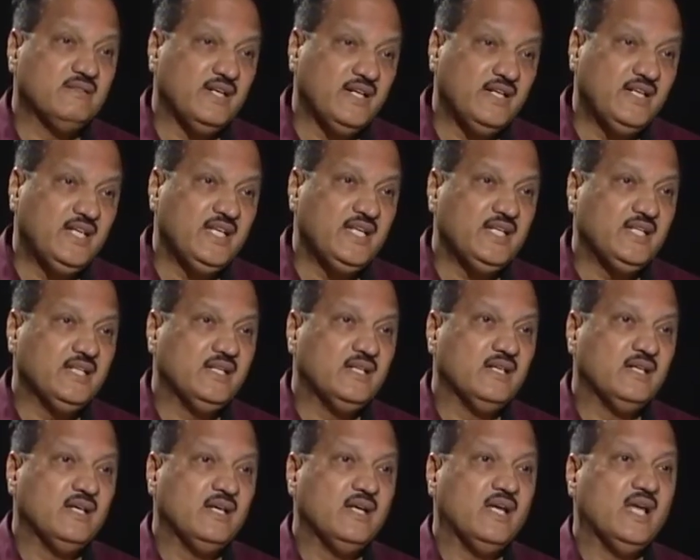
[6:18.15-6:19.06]
Reddy
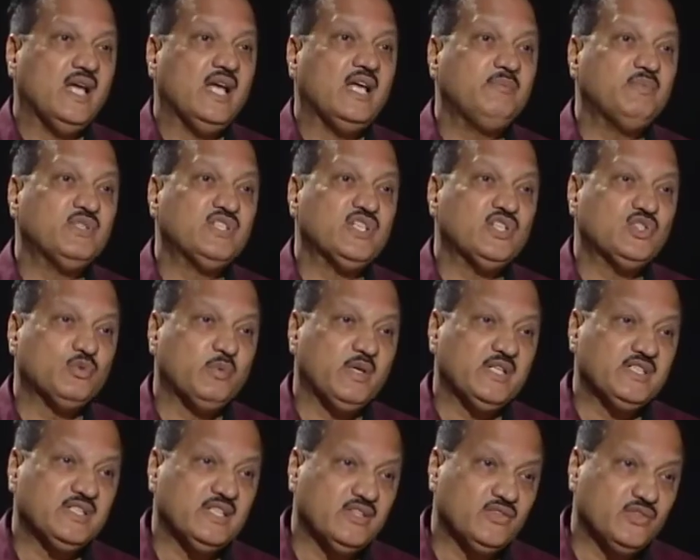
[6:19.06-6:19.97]
and Mr.
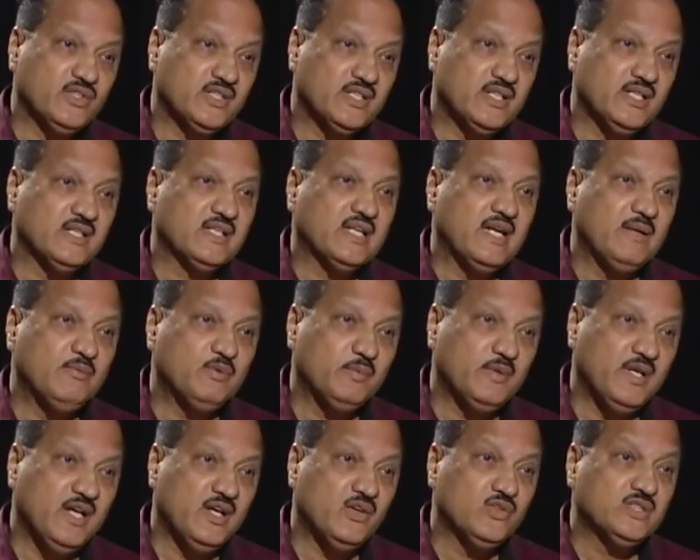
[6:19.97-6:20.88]
Subhash Hirvekar came to
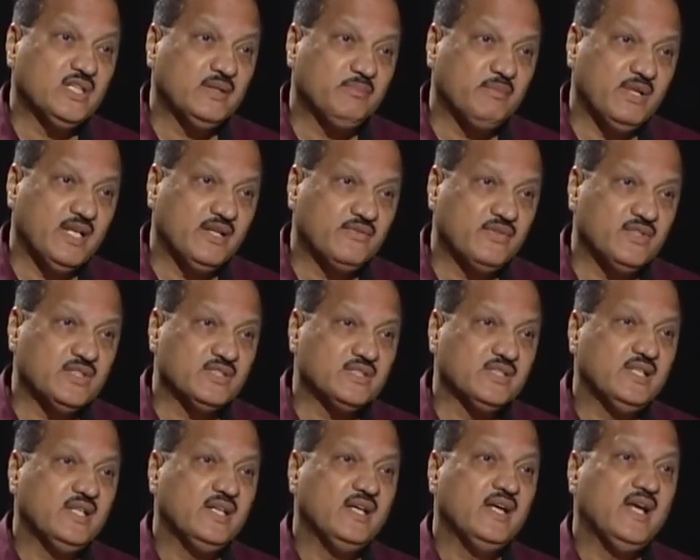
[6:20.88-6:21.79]
my house at
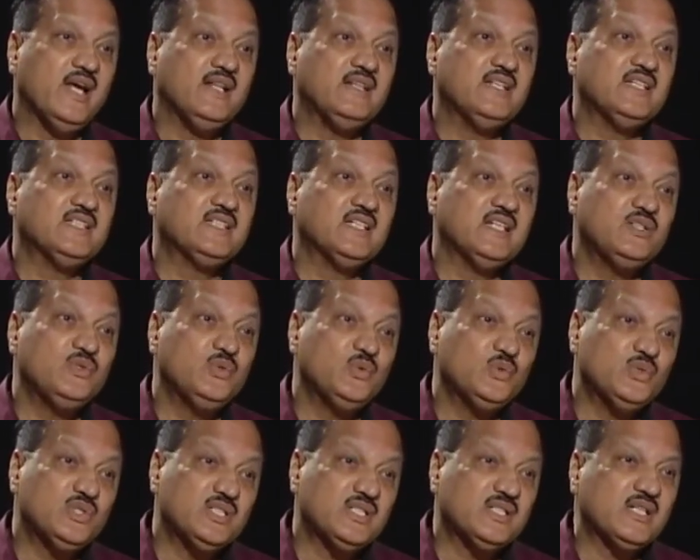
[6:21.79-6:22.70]
breakfast and they said,
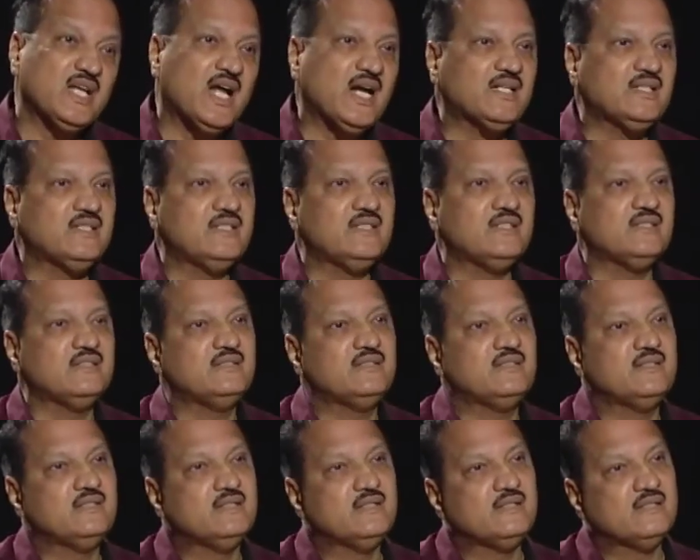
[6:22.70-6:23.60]
you start the
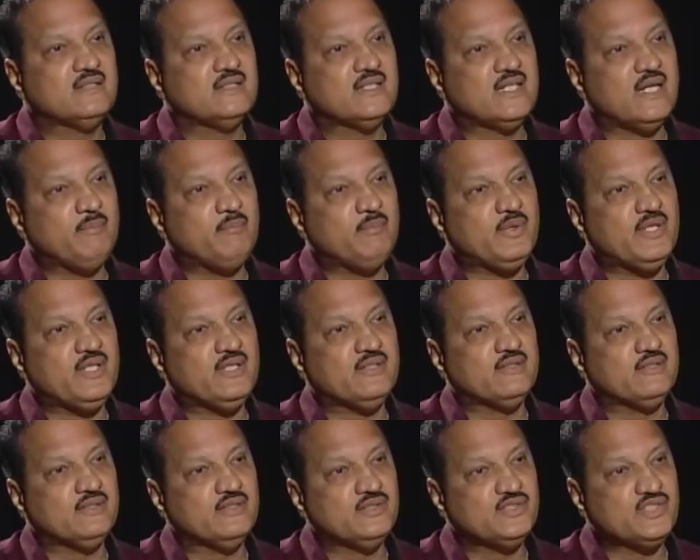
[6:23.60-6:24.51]

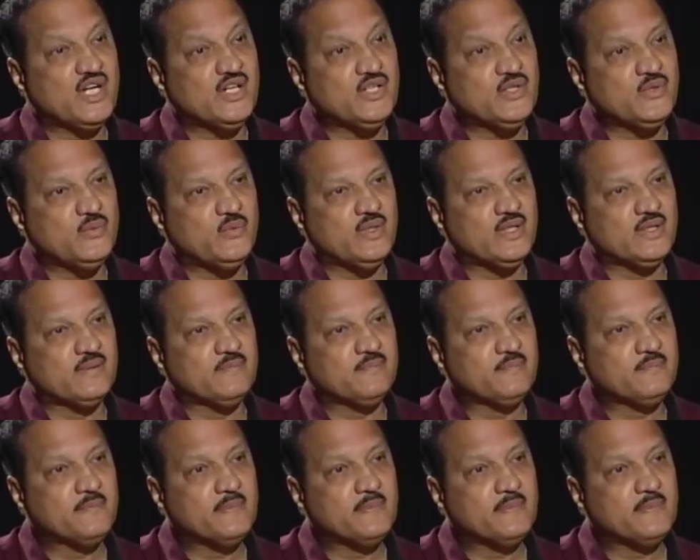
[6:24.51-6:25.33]
campaign, start your work.